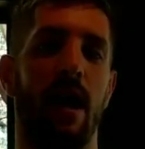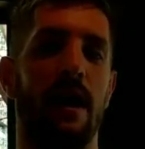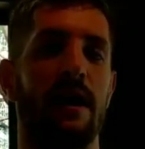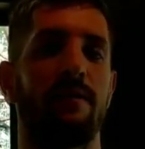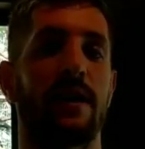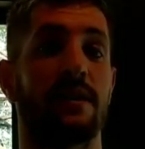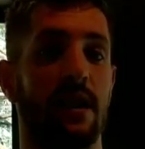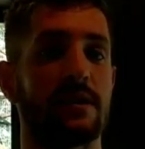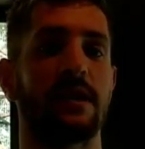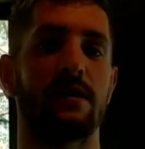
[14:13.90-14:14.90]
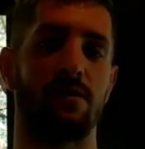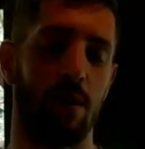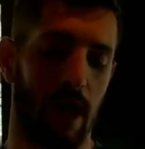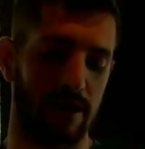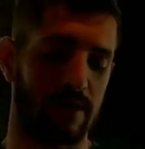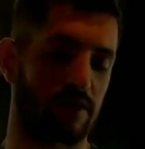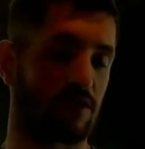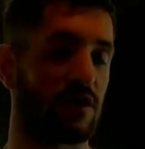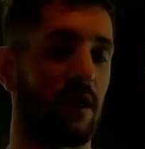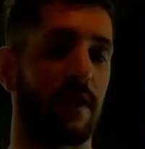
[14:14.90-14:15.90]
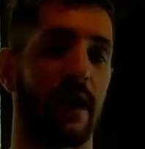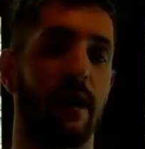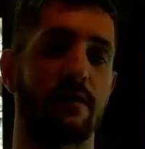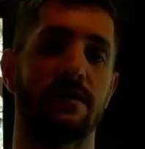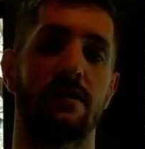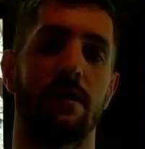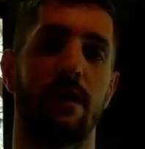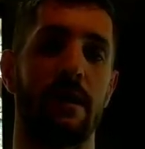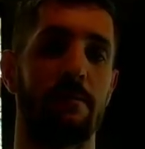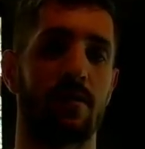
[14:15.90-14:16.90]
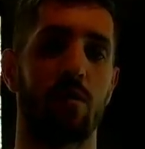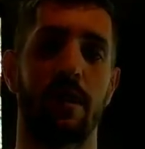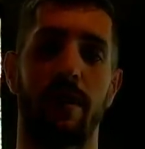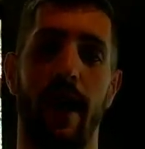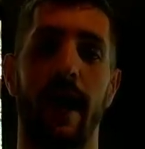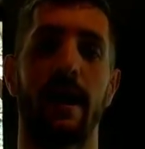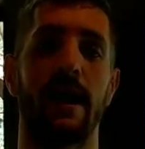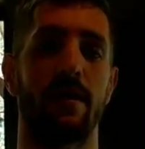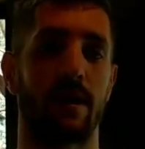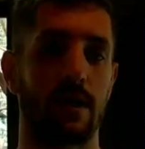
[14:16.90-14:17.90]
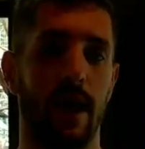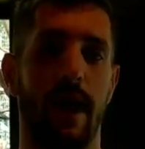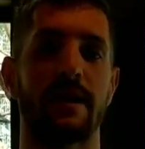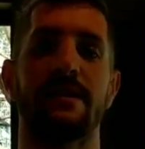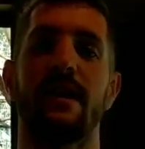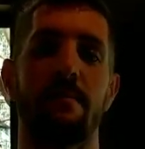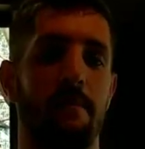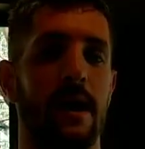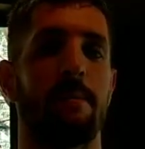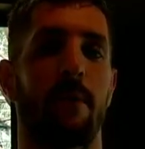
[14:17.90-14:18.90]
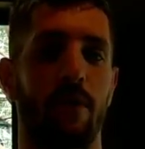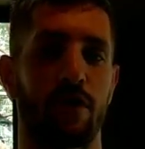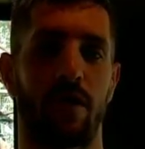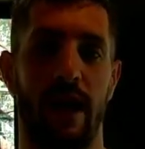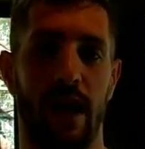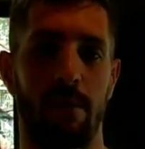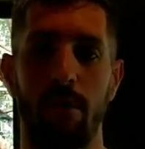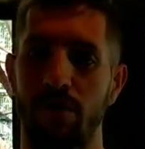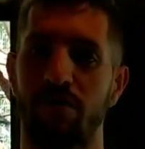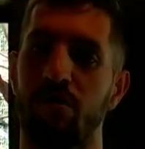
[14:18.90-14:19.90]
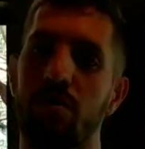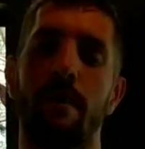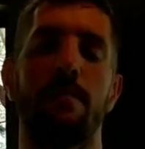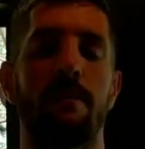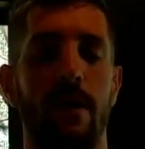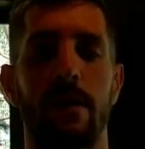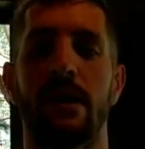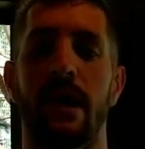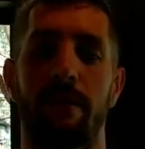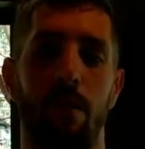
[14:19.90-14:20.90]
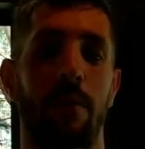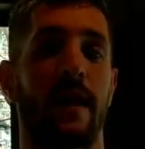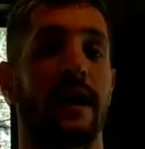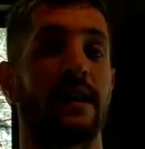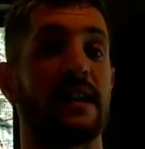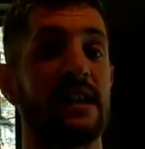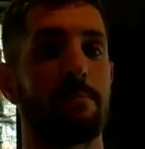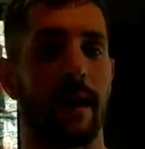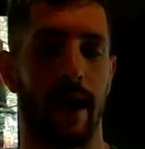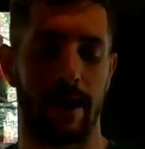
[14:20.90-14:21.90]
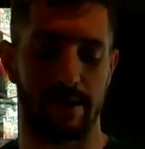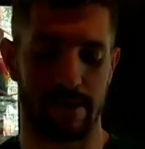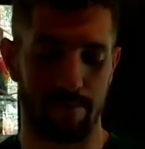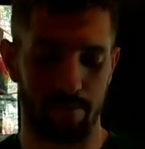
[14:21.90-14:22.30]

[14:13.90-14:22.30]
if it does get too hot, since there's nothing else in between that and the glass, it may burn your animal. So you do have to be very careful with any heat pads.